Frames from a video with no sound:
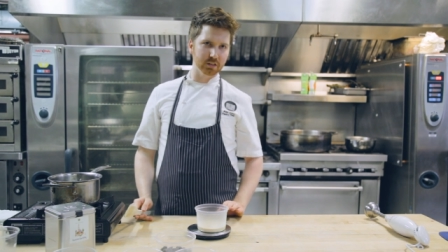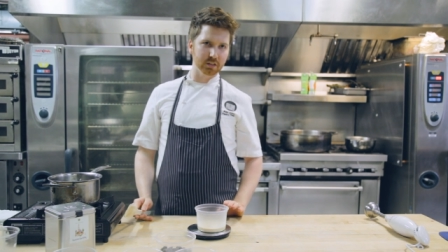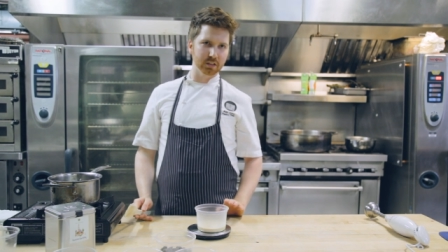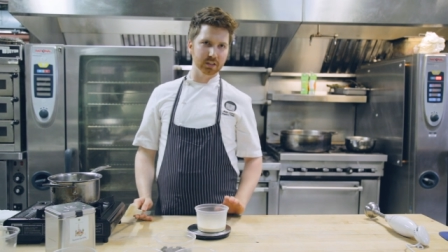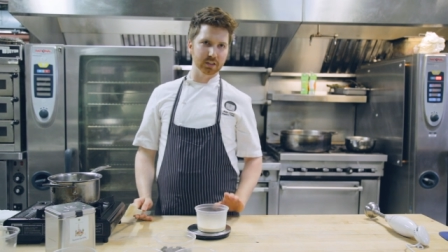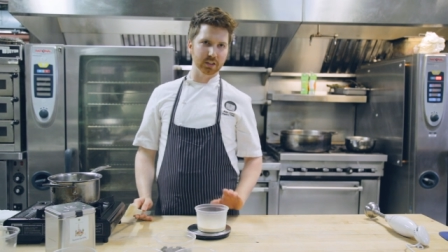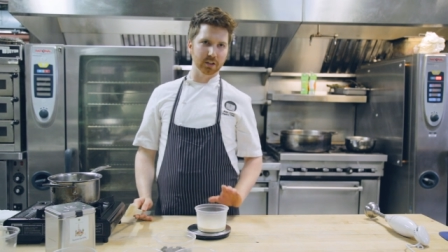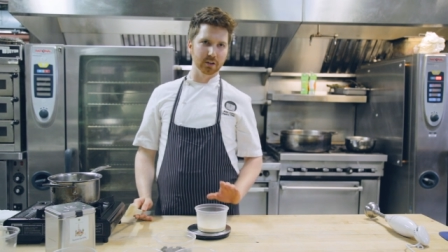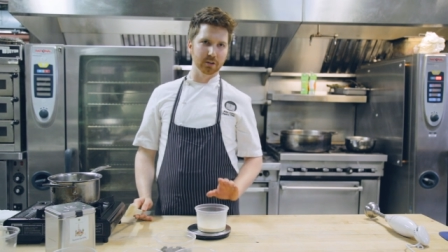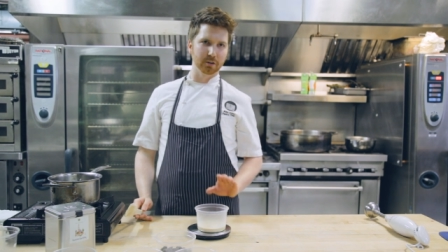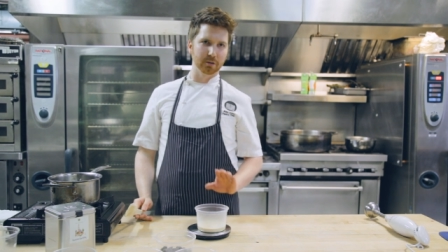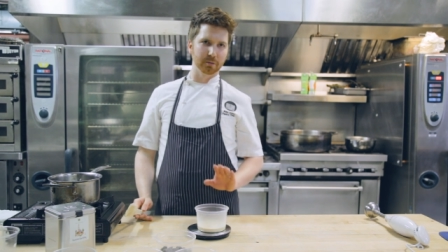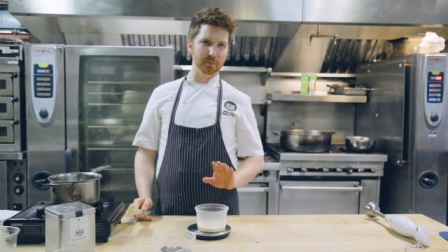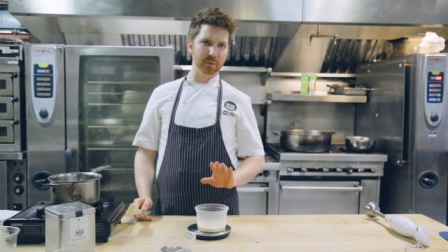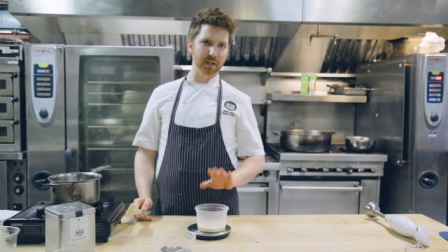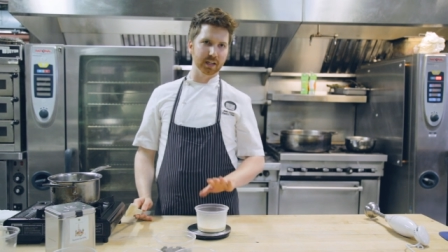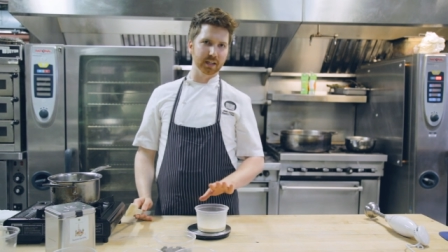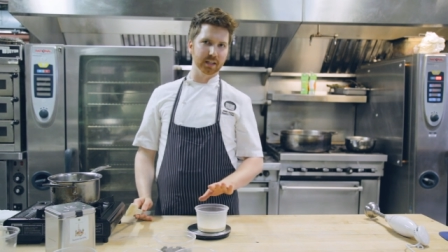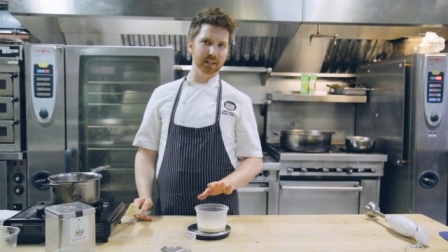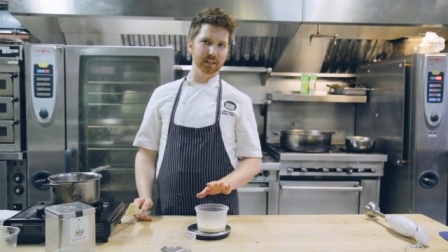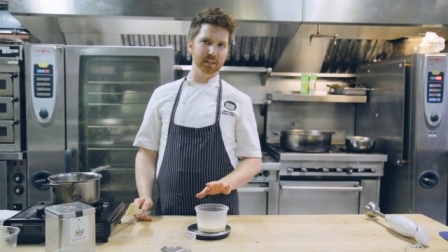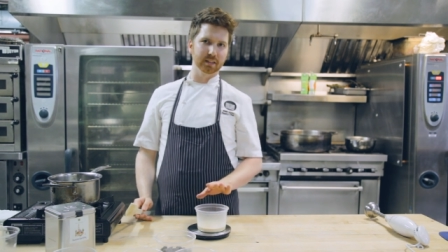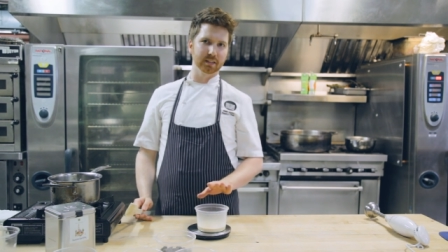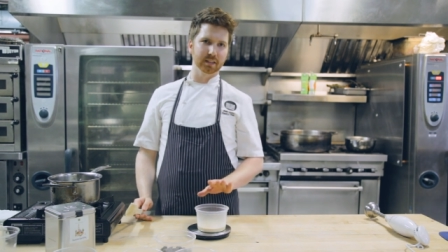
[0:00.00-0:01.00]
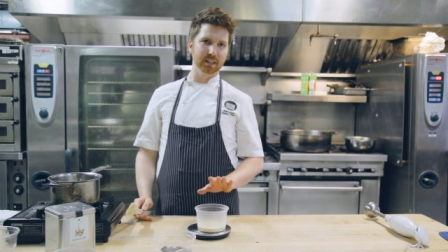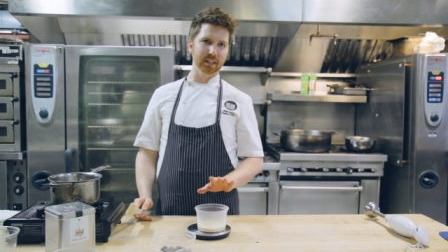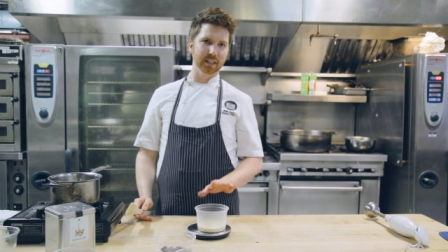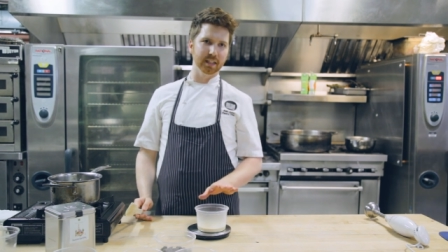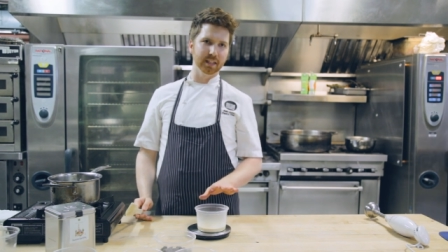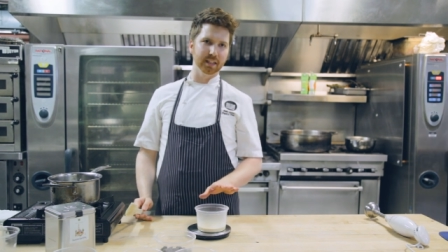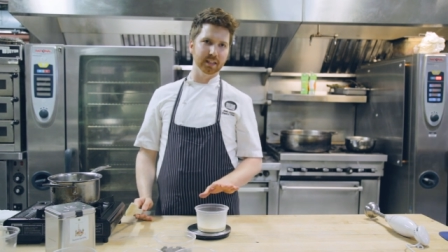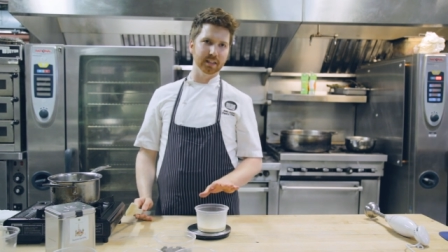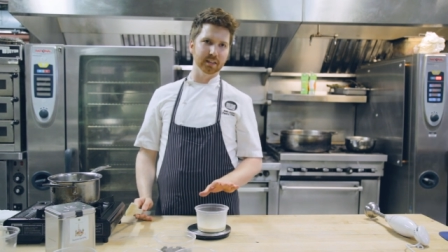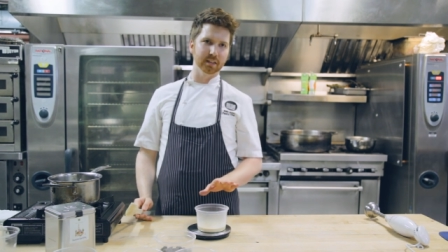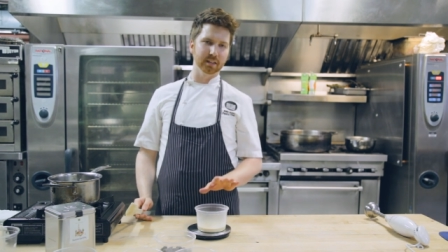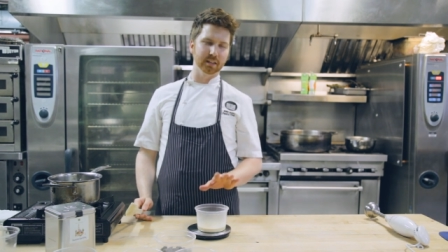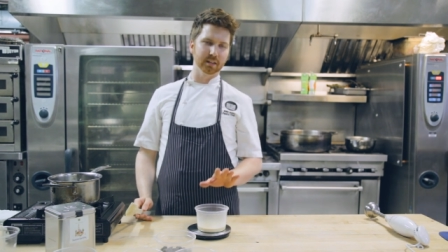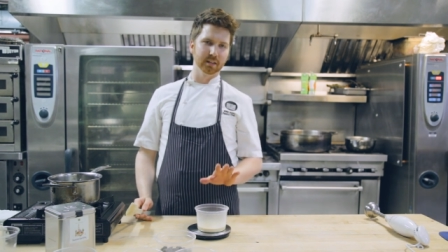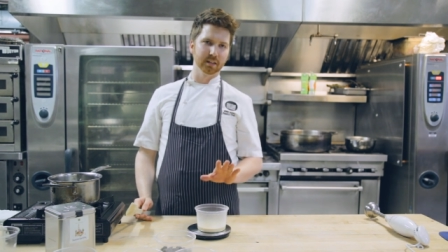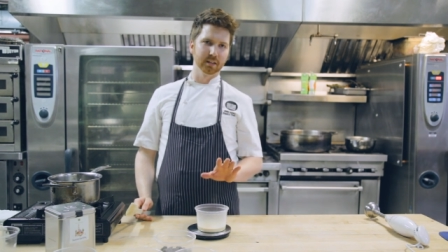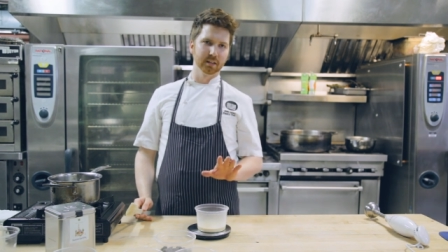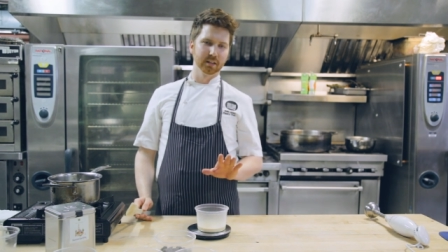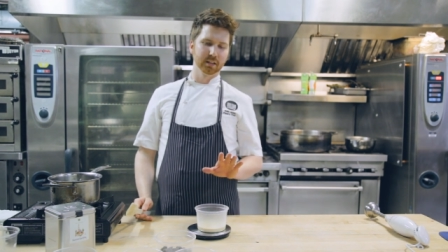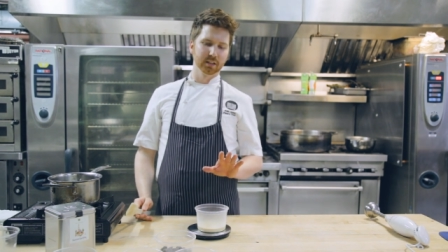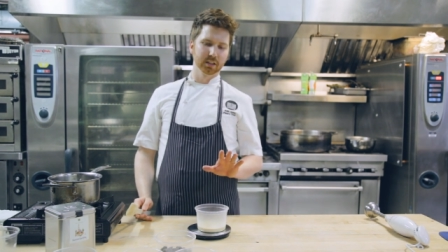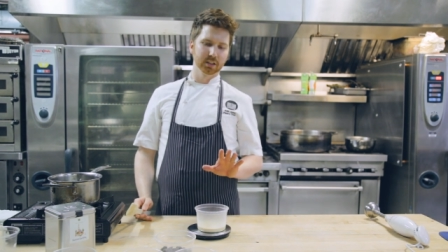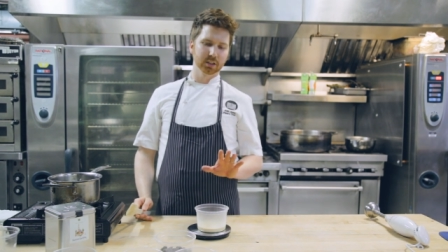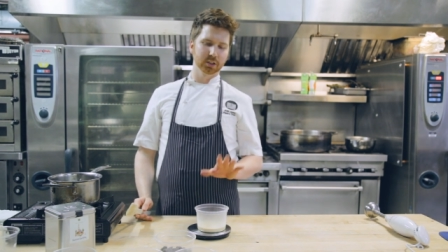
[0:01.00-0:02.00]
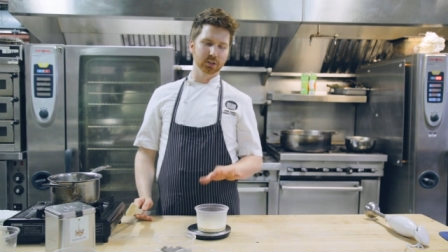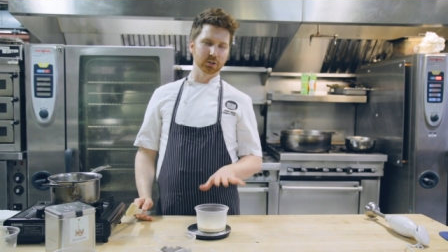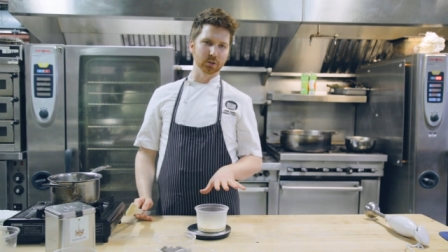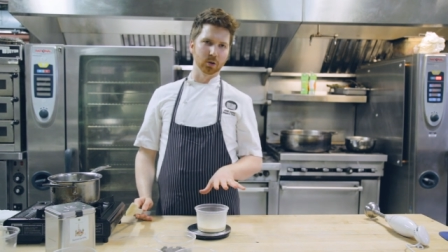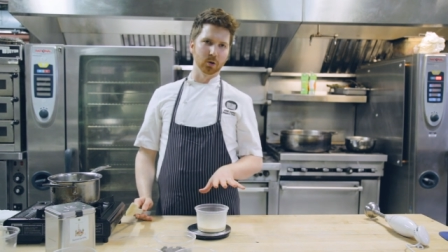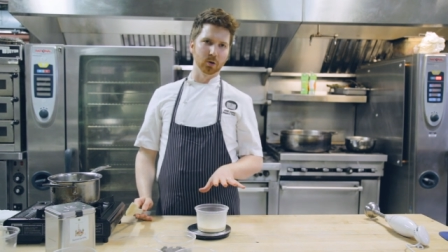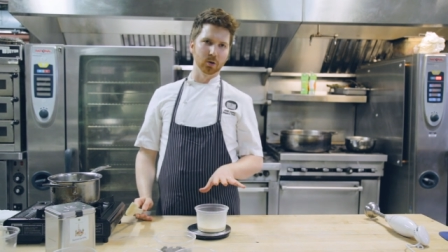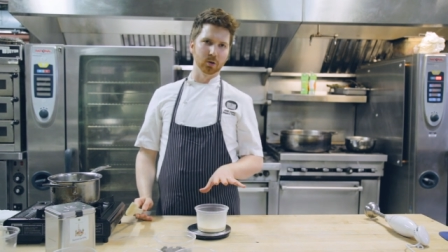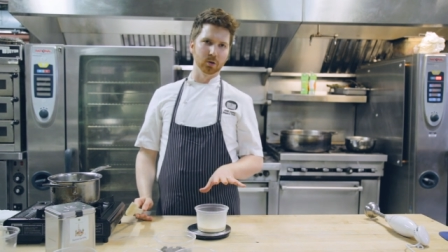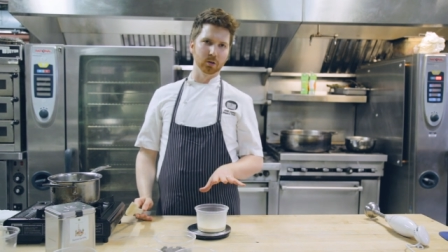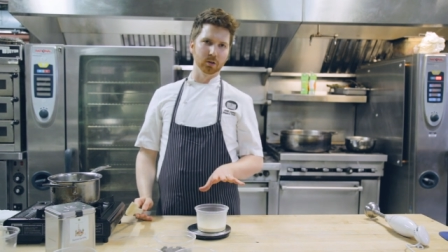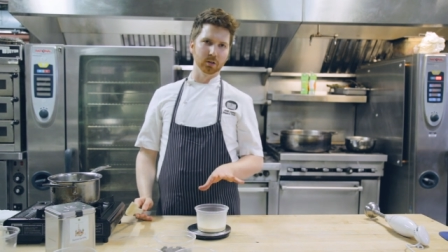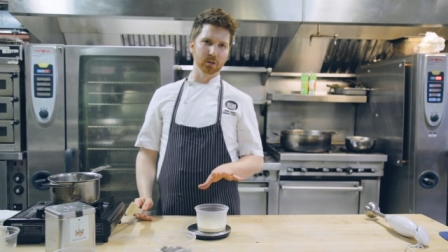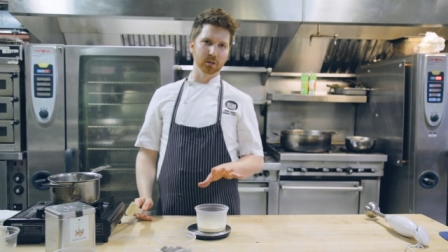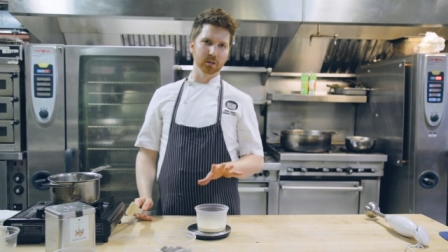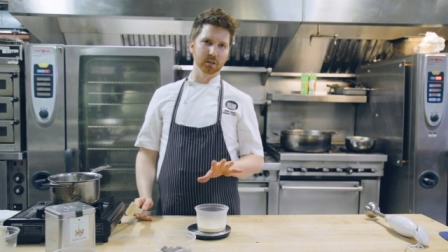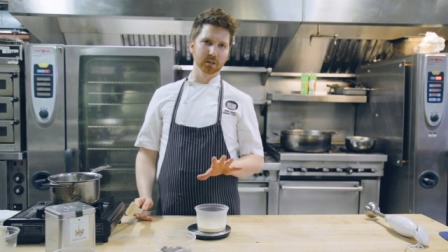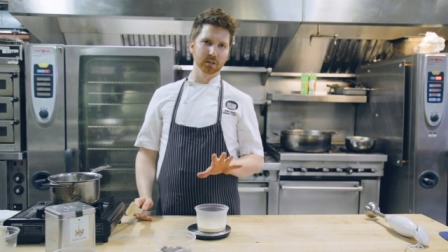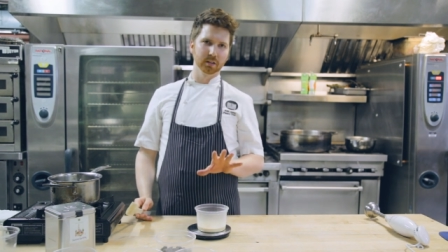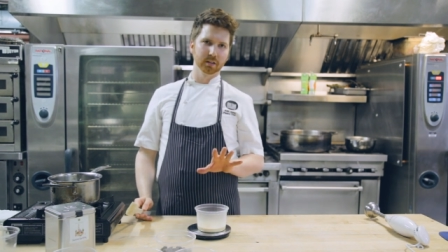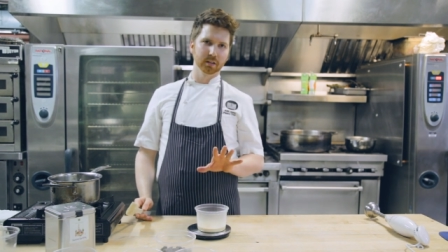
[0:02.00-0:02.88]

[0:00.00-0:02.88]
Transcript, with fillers: So my tea stole